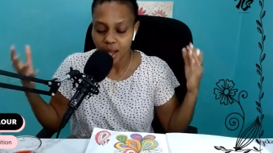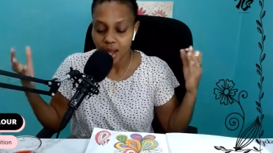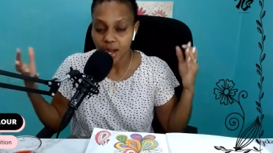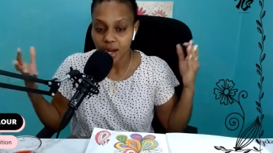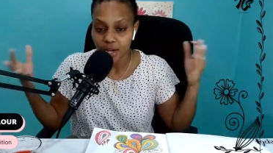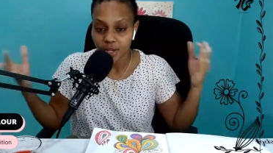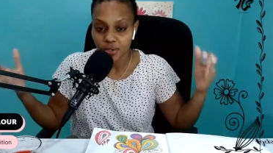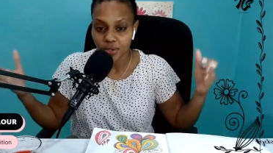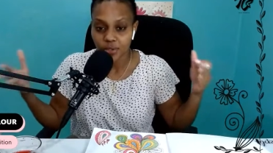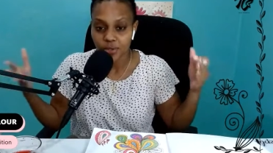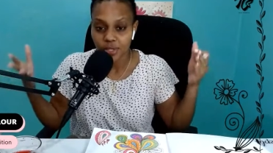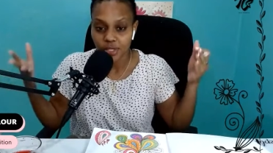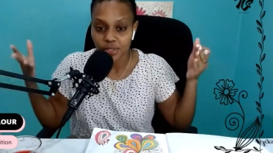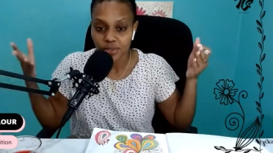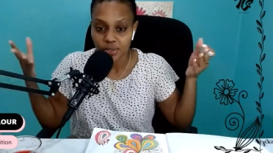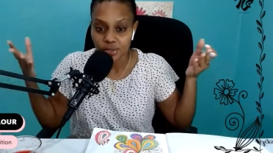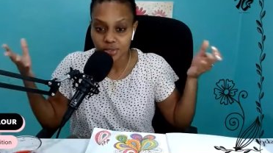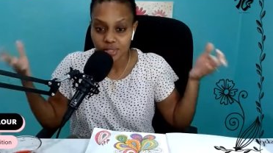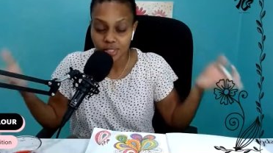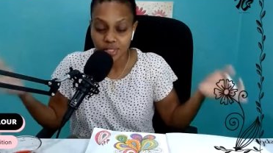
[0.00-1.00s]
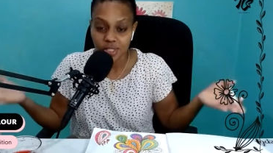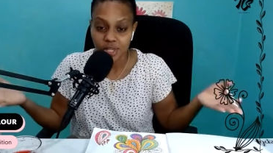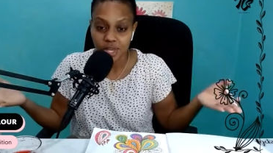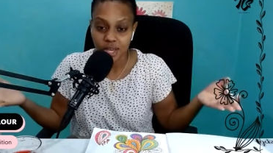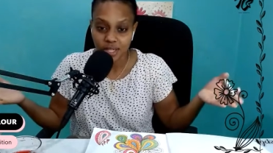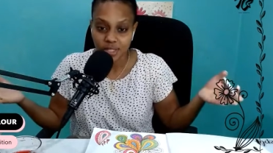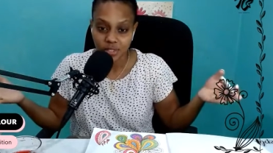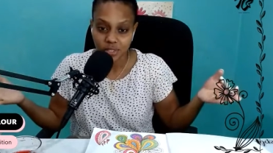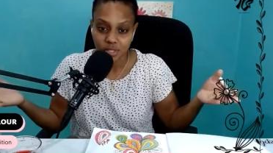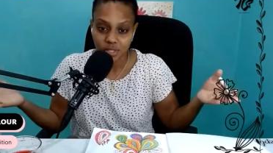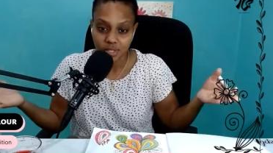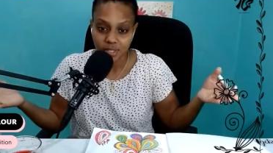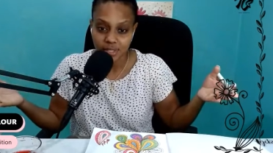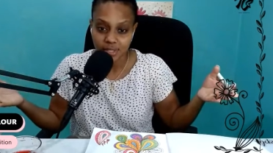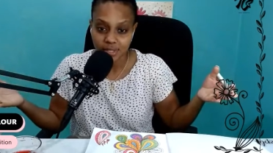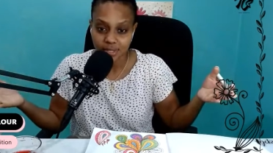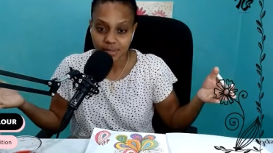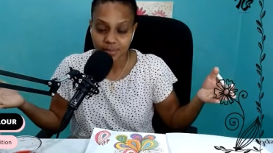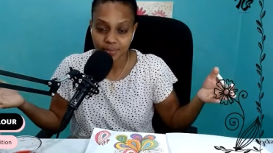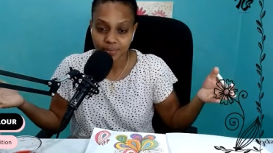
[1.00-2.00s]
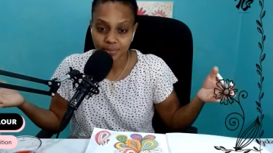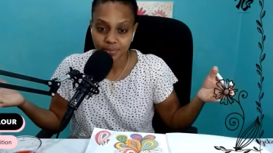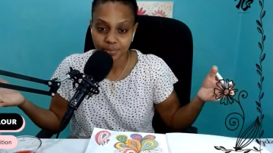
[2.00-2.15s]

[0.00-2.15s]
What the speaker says: are going to recharge us